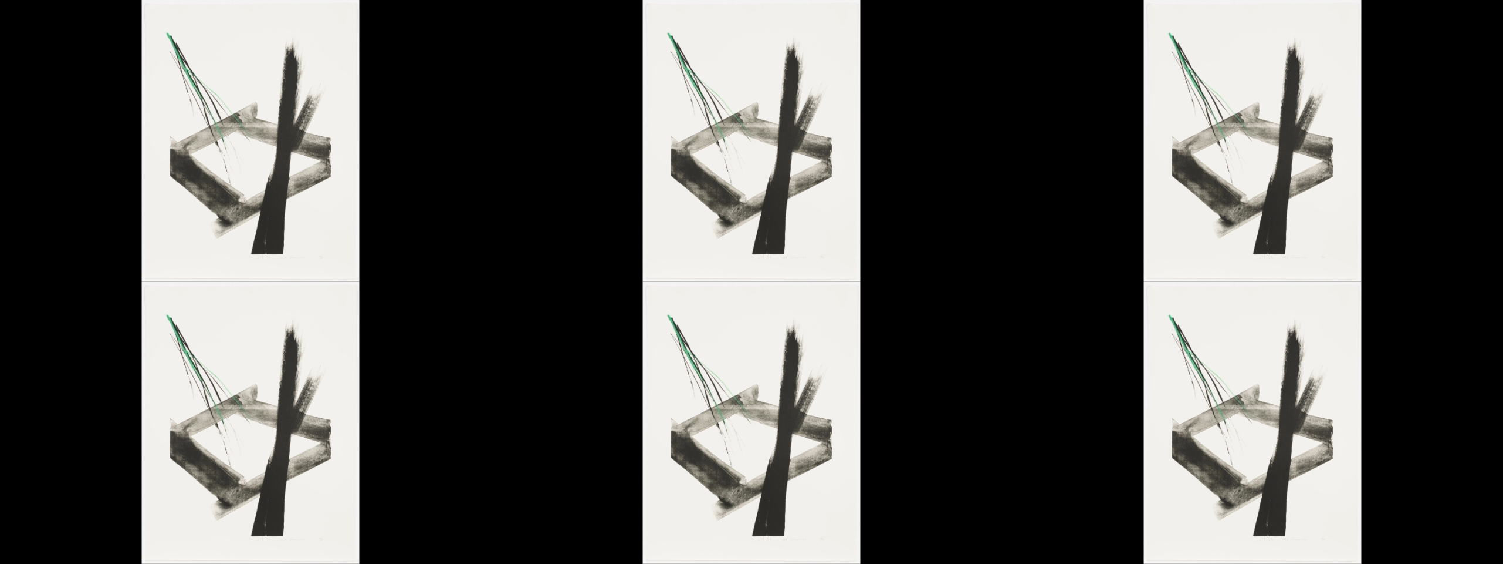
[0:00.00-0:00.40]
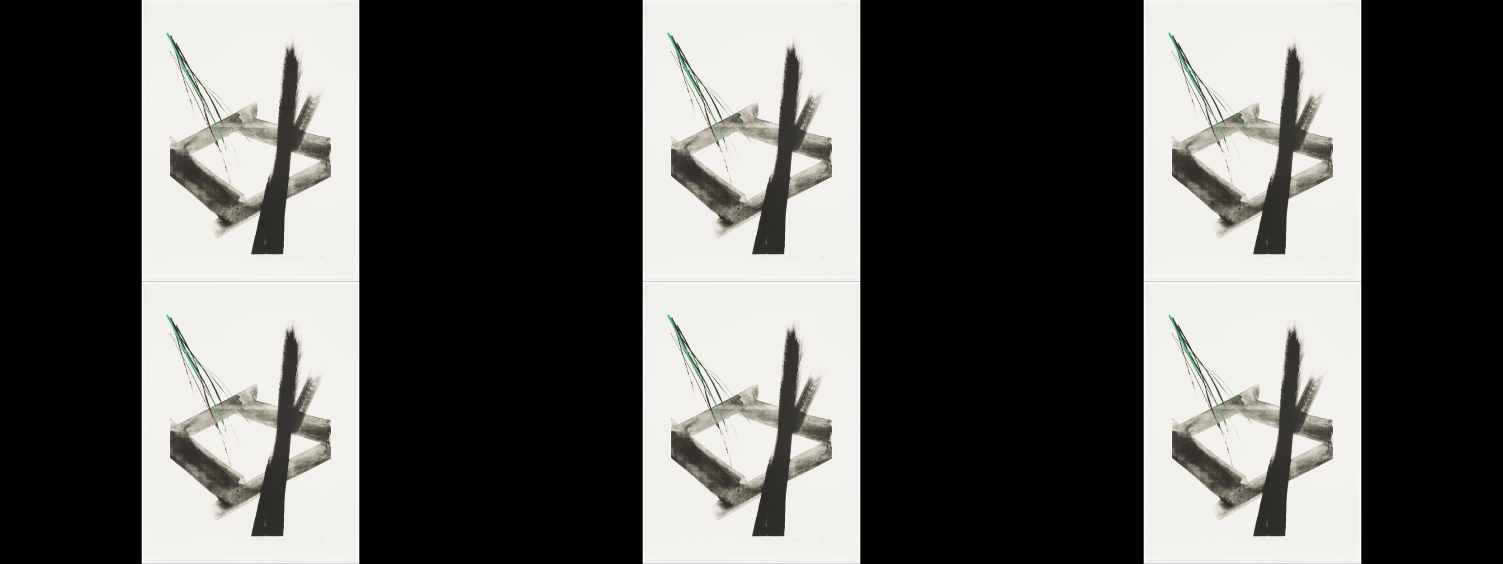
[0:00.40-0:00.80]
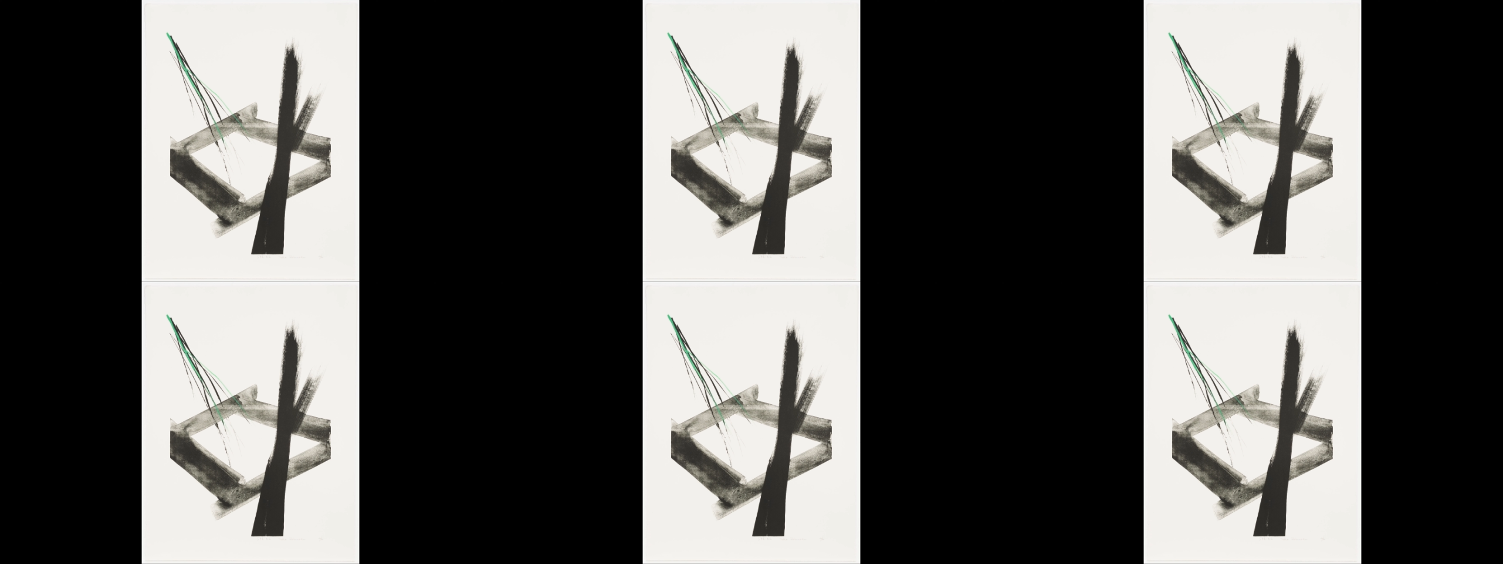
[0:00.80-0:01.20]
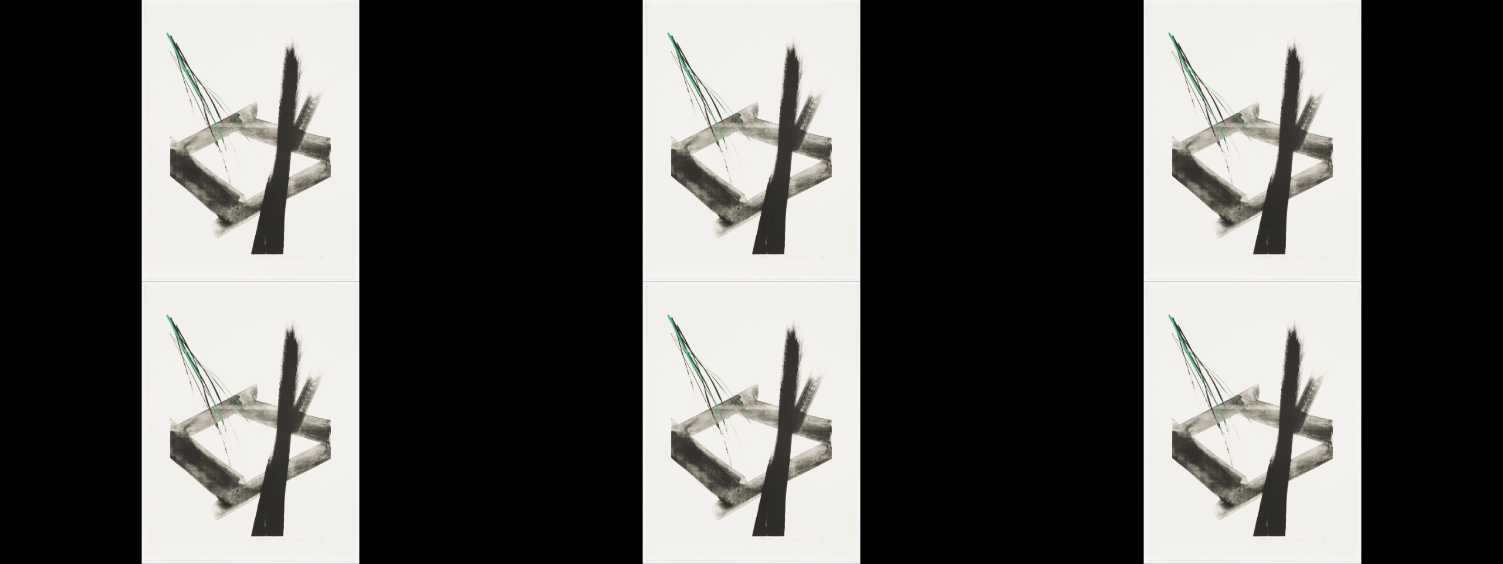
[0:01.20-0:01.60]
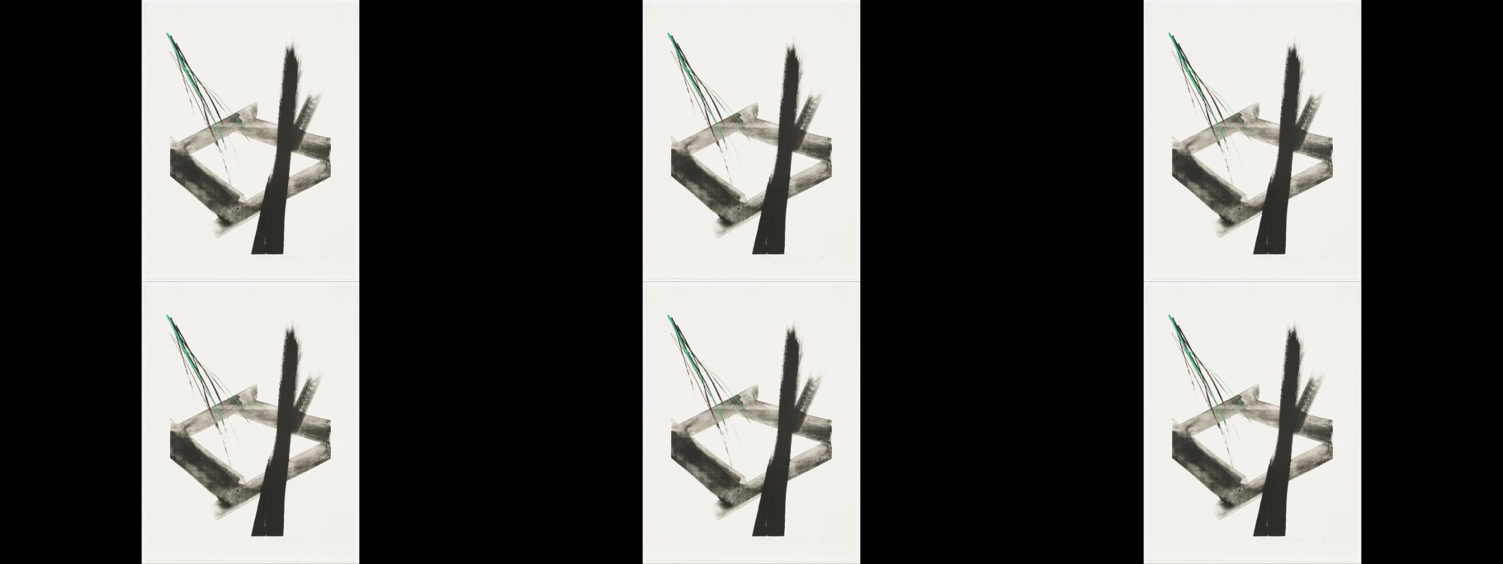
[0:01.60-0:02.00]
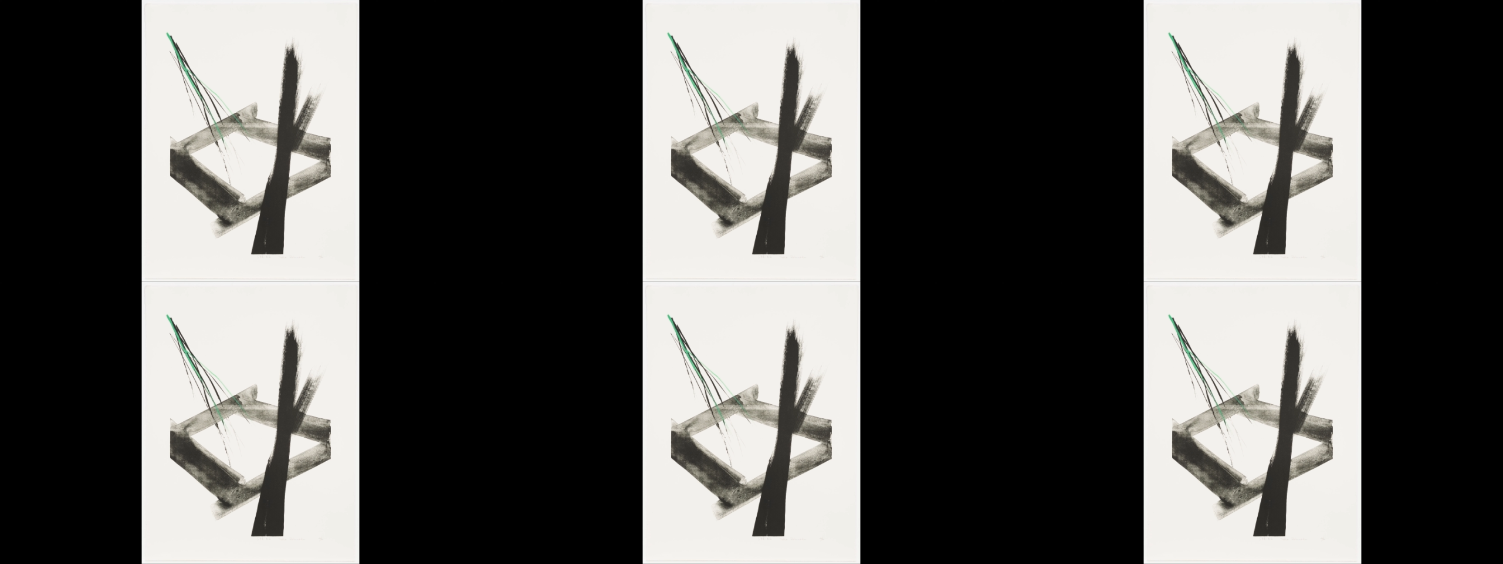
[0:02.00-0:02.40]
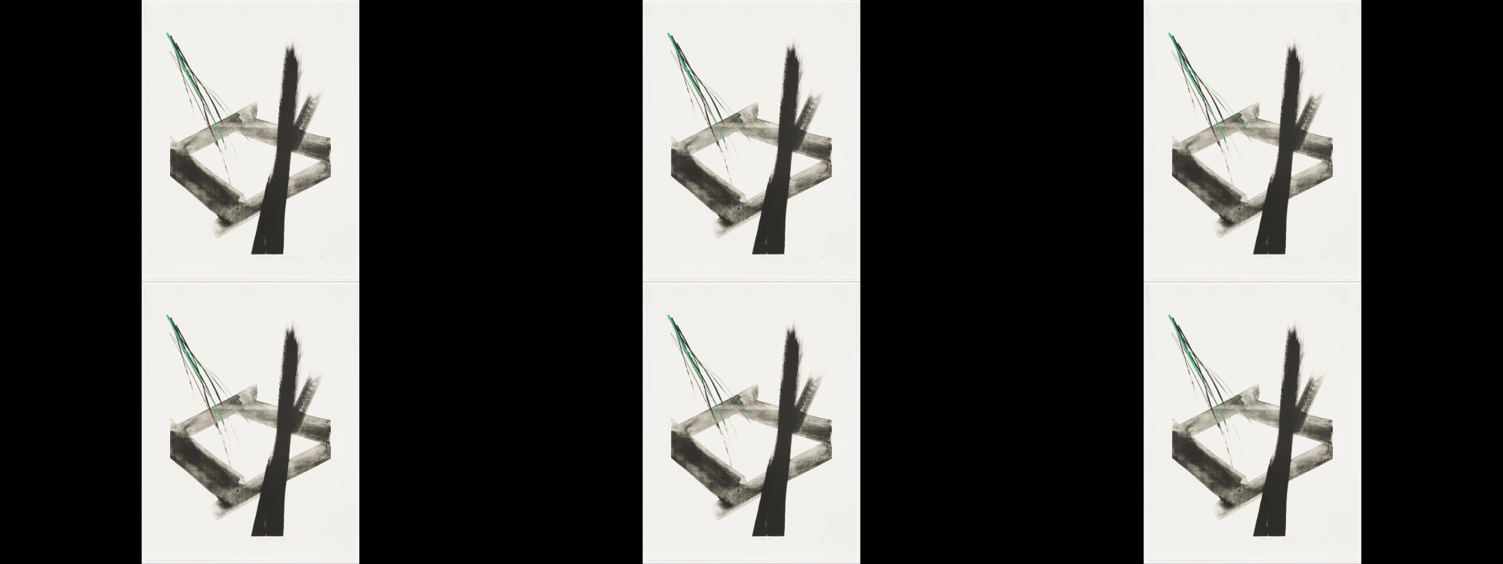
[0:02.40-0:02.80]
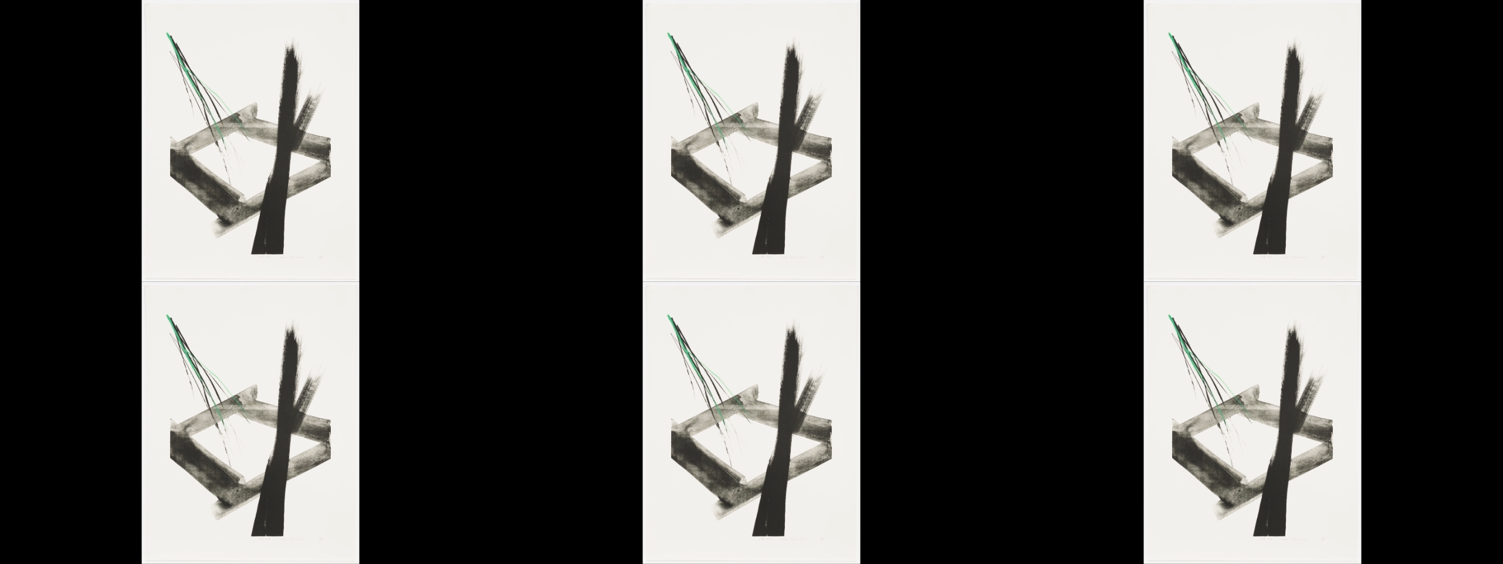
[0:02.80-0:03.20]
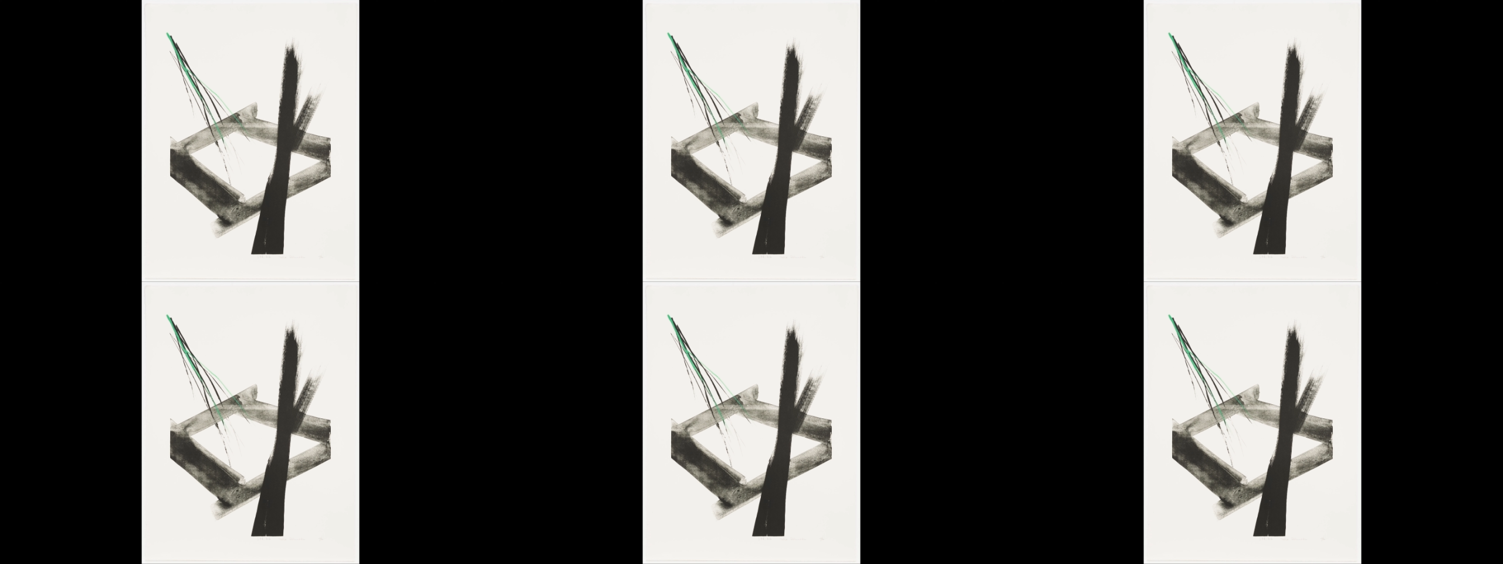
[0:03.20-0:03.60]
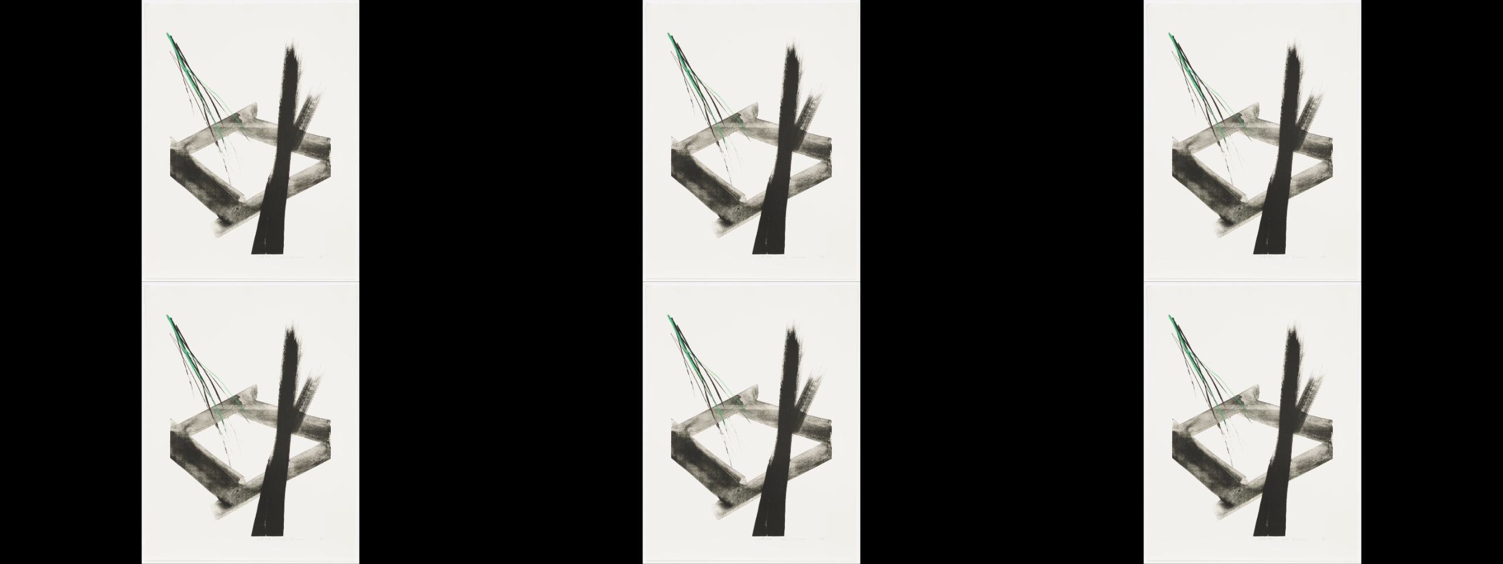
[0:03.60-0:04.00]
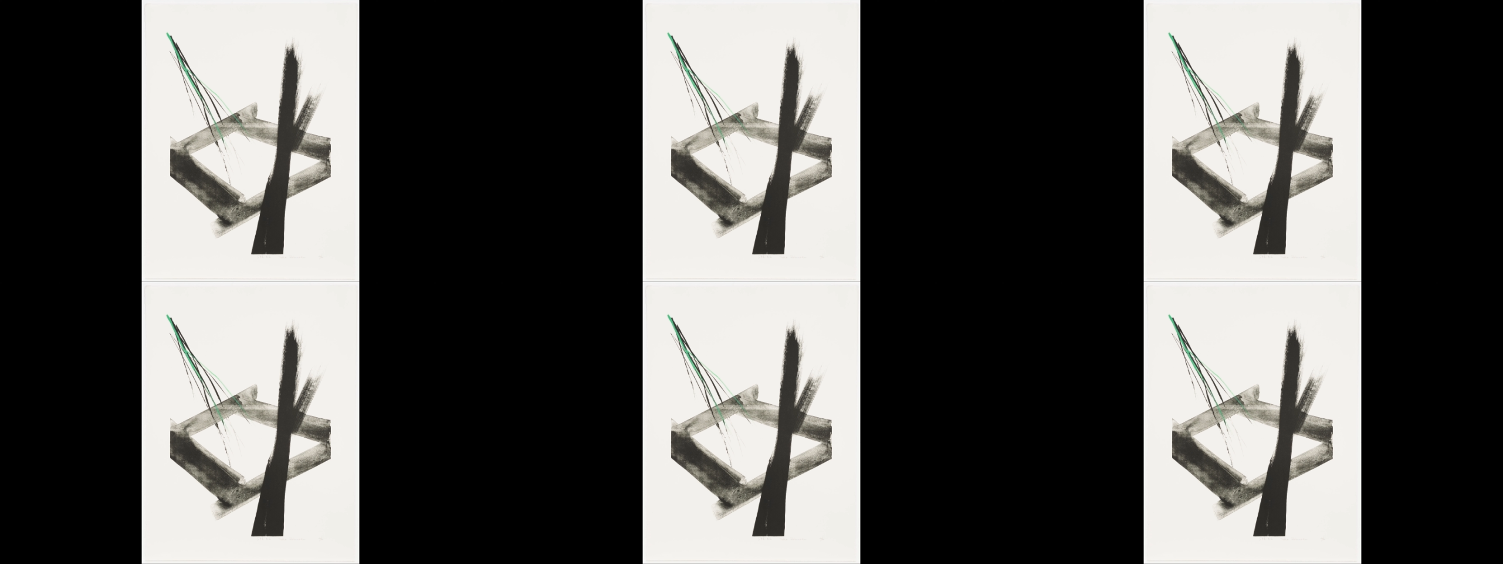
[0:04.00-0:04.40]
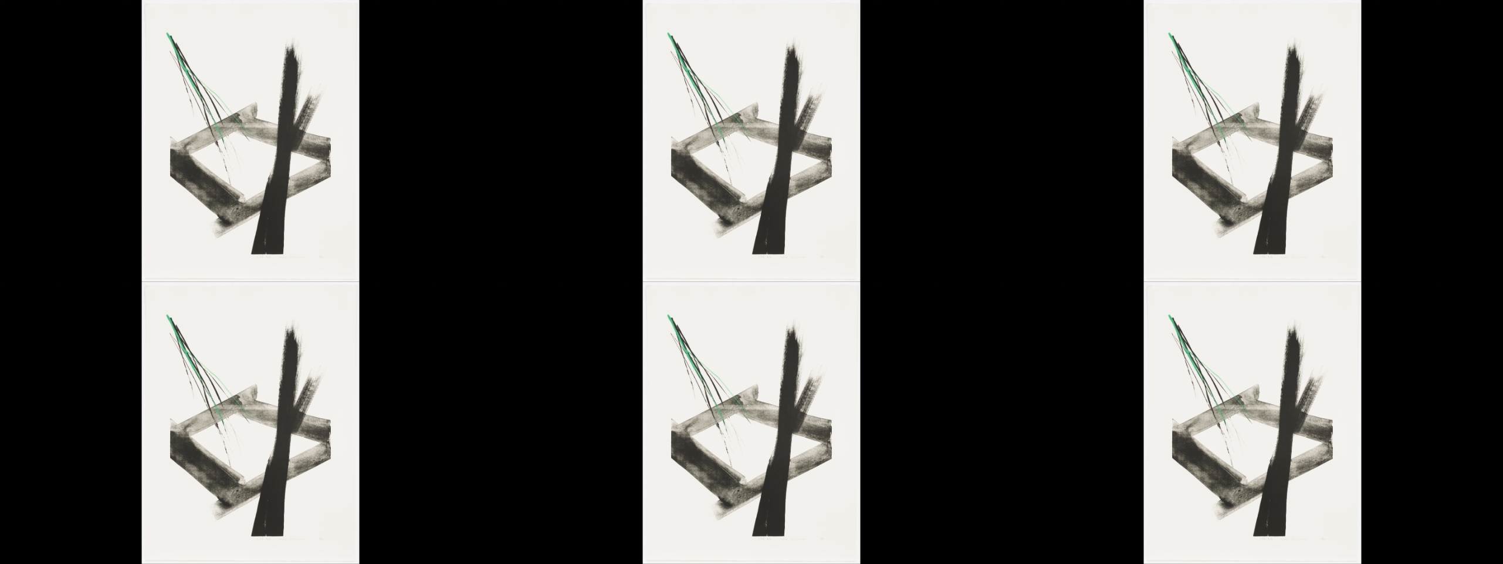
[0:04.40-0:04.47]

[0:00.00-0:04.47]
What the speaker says: (no speaker visible)